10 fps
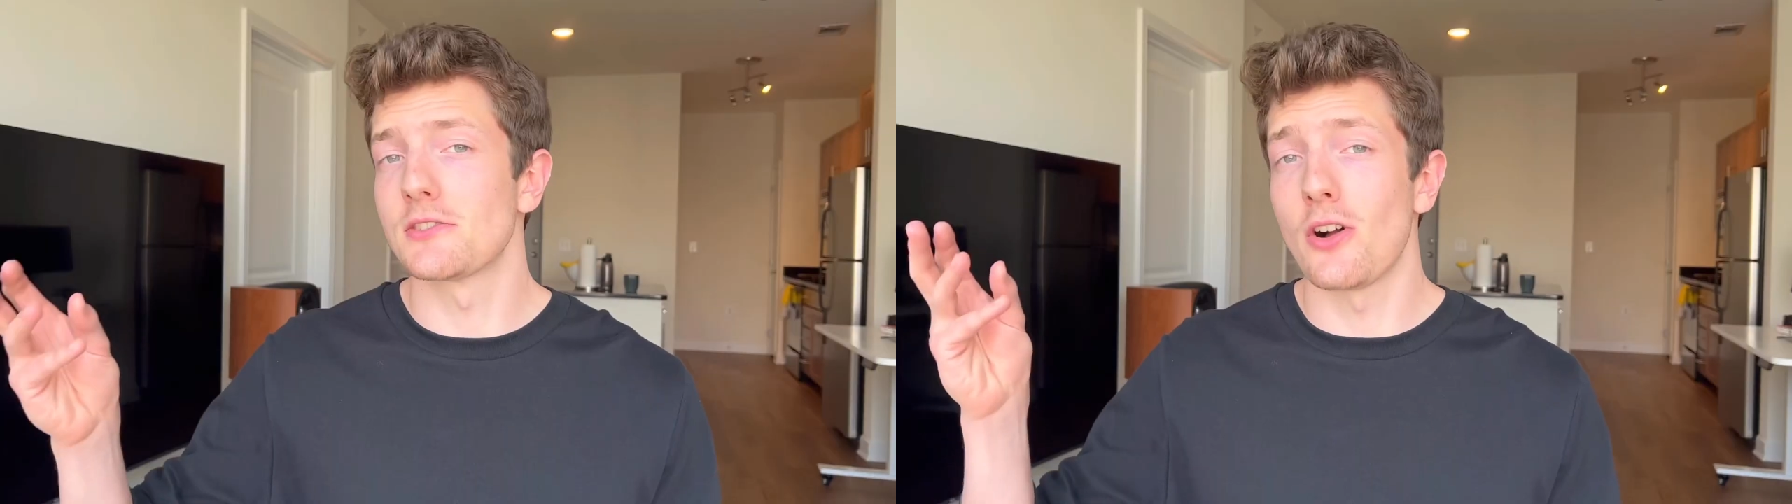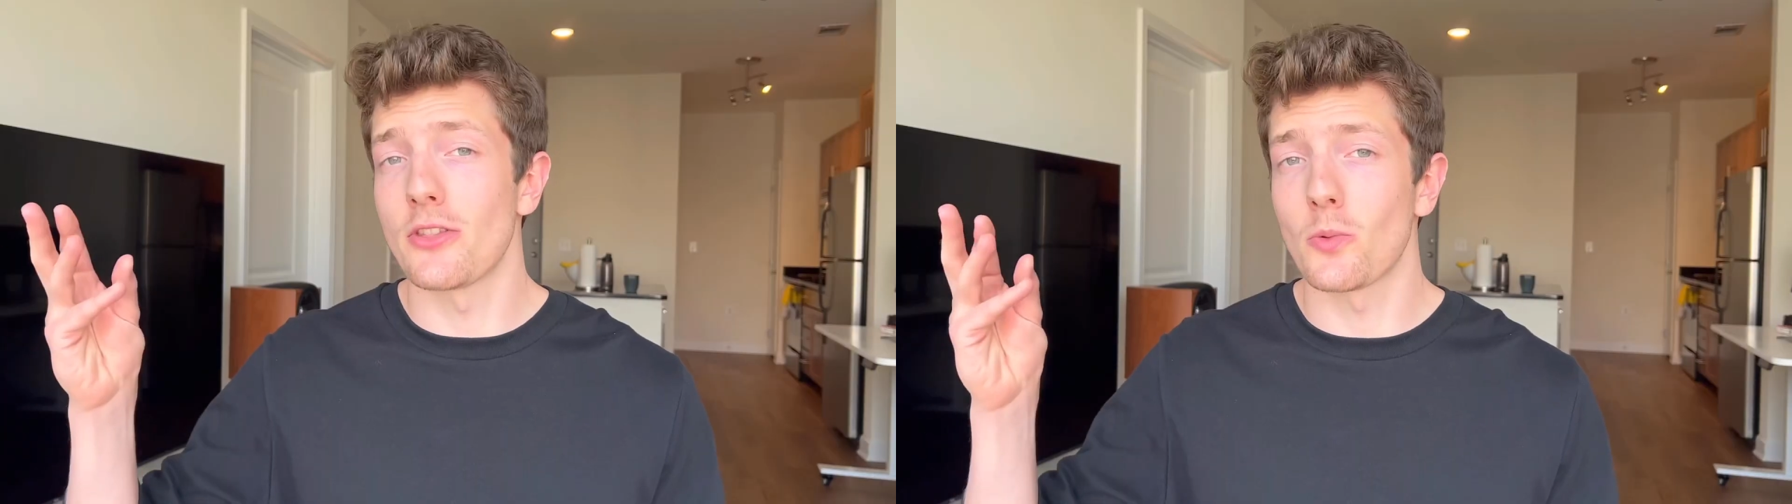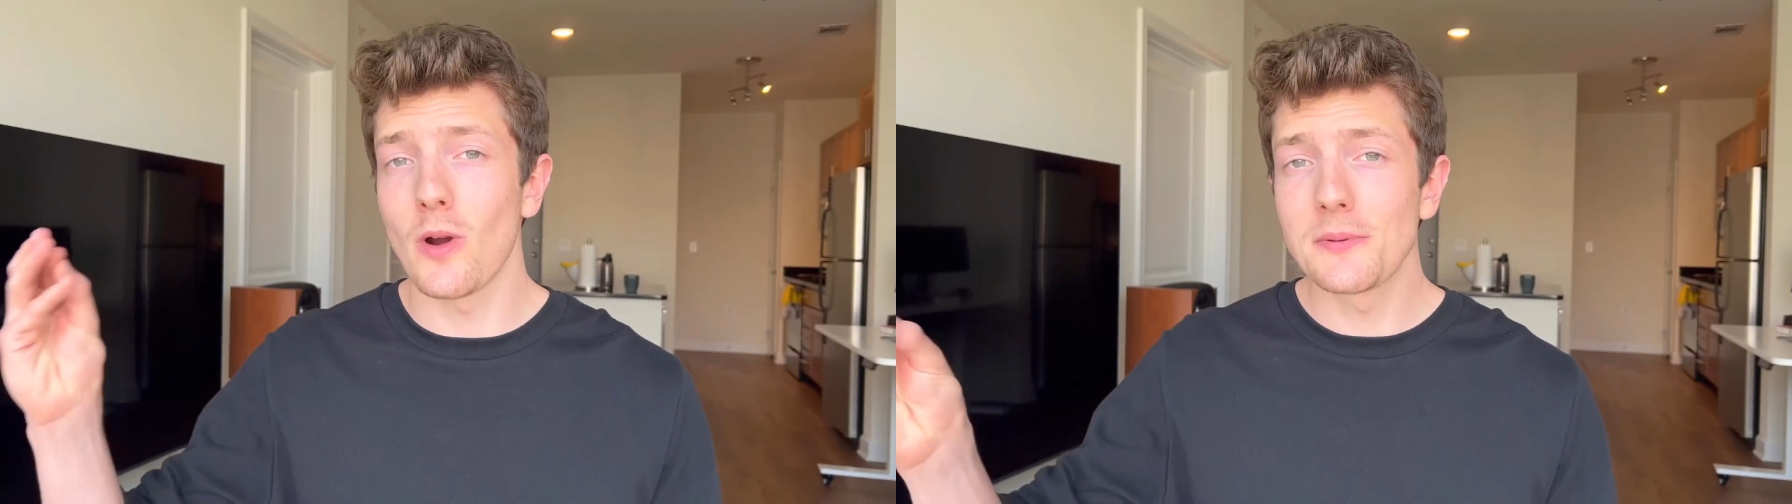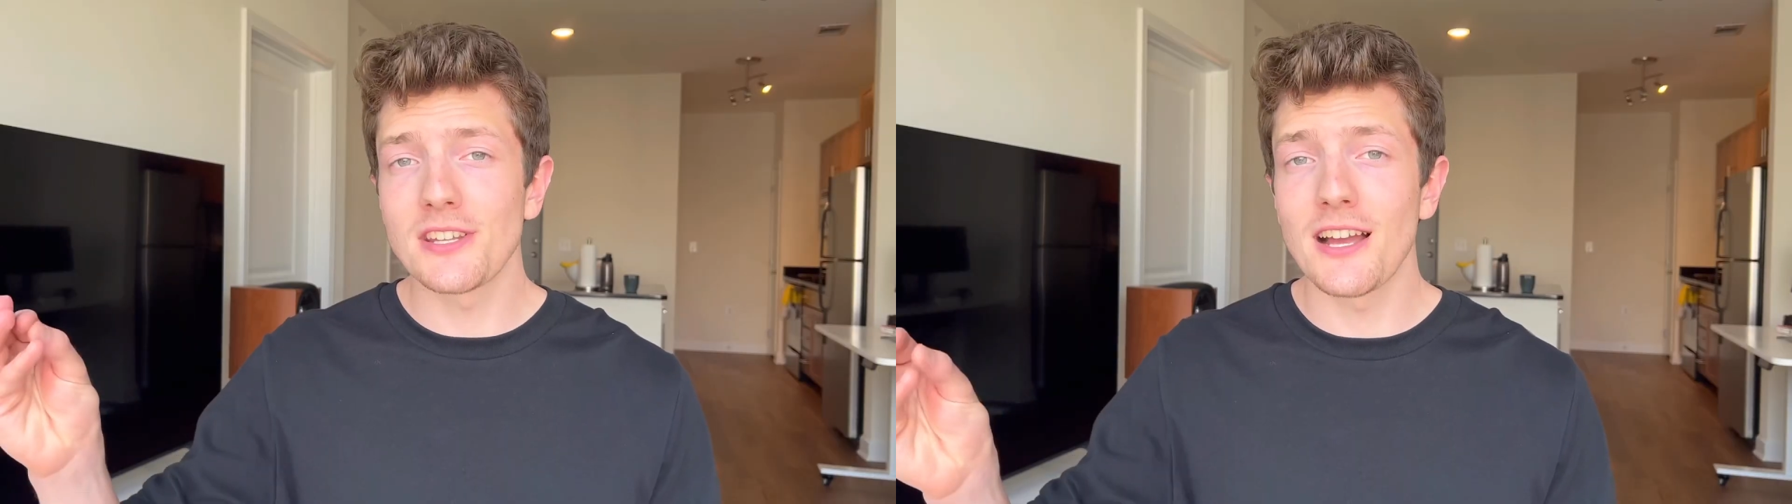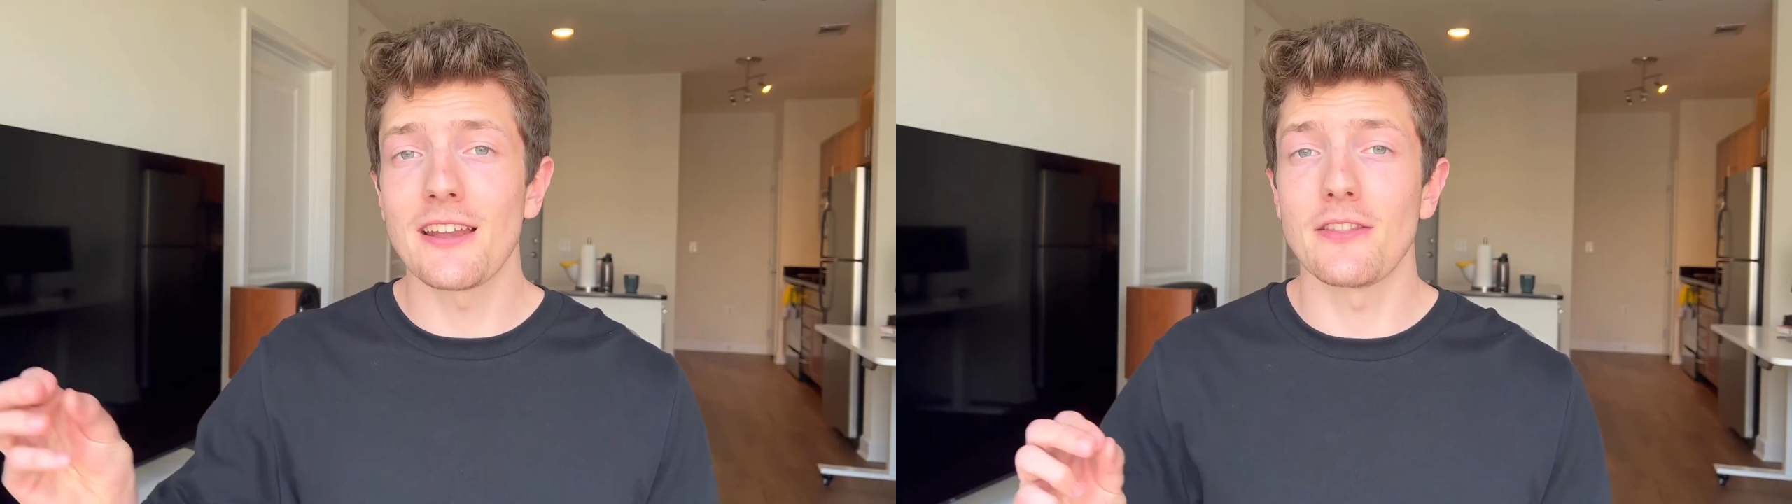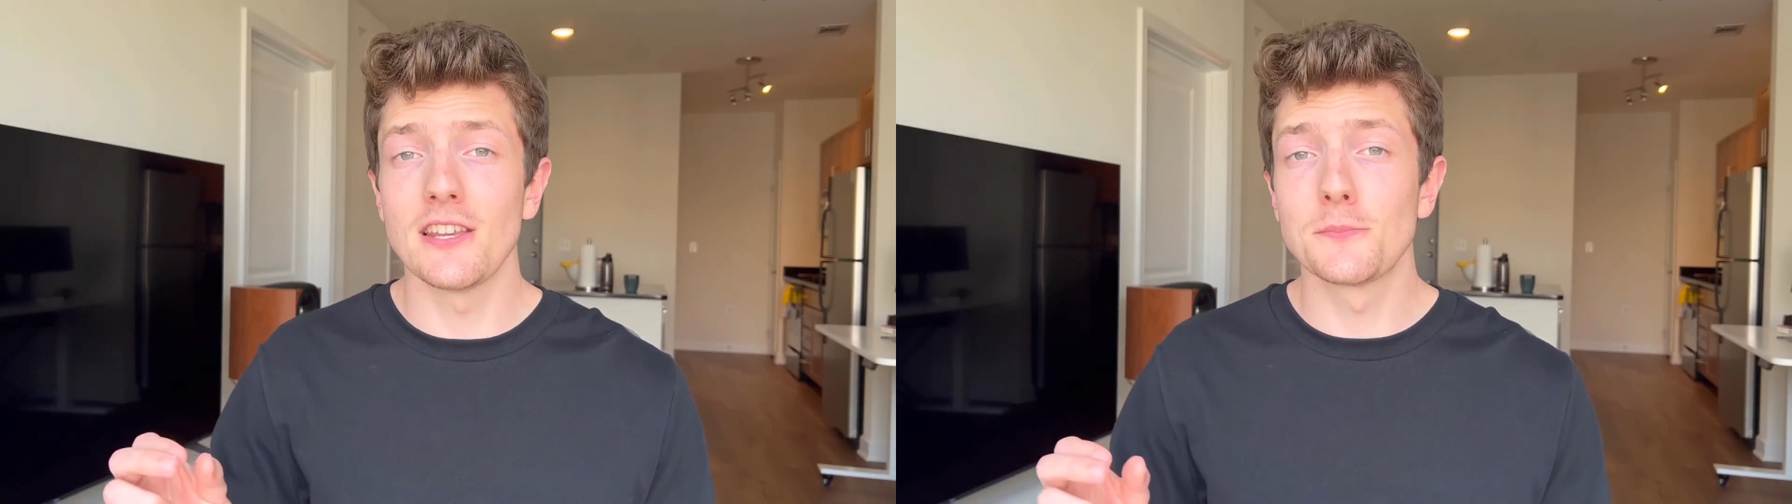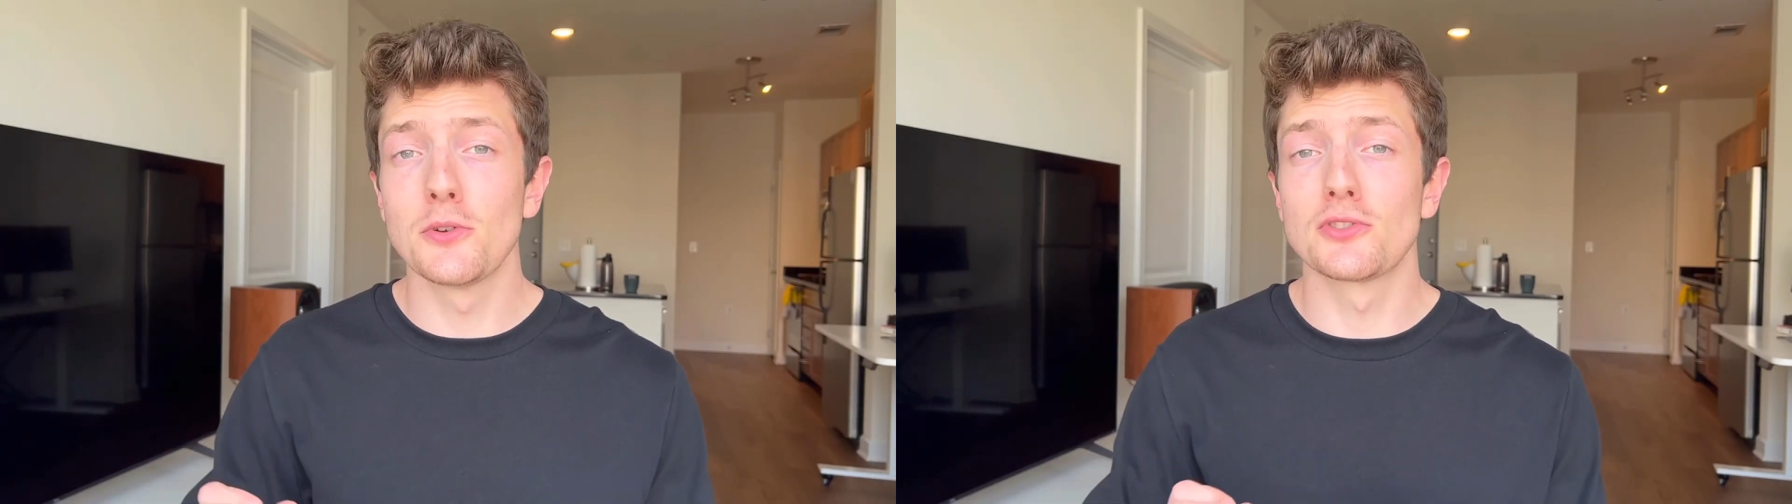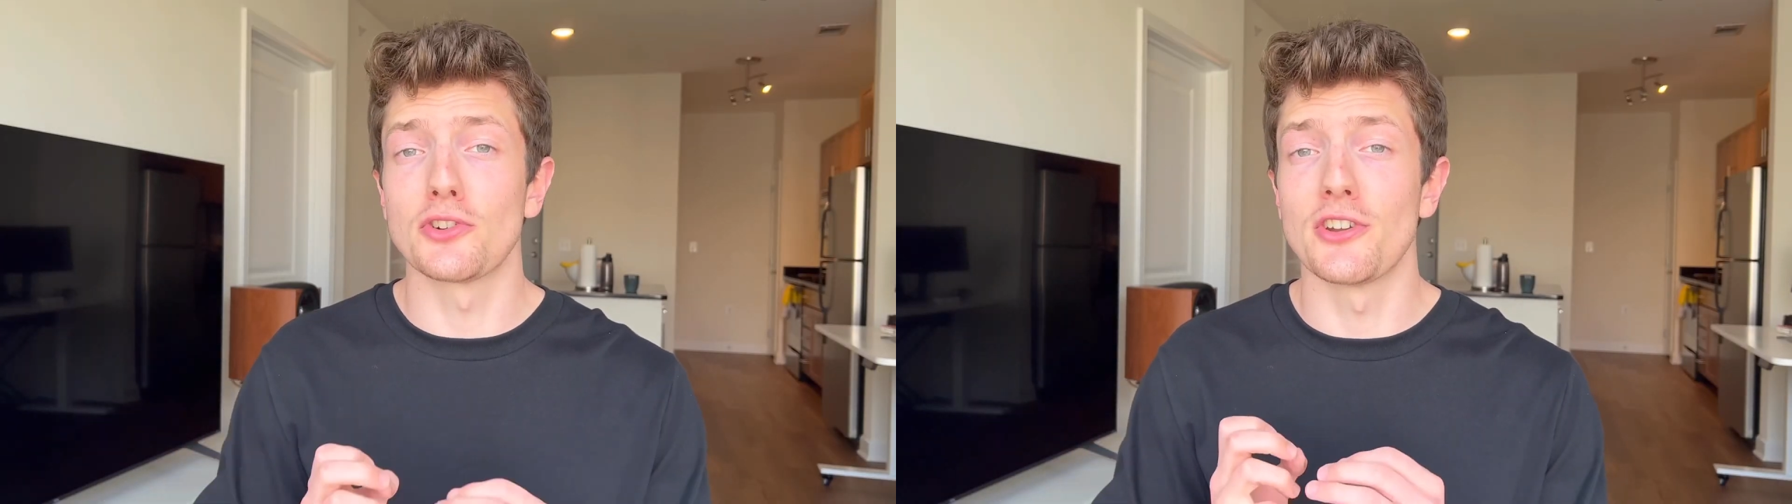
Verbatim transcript: on their website, these boots are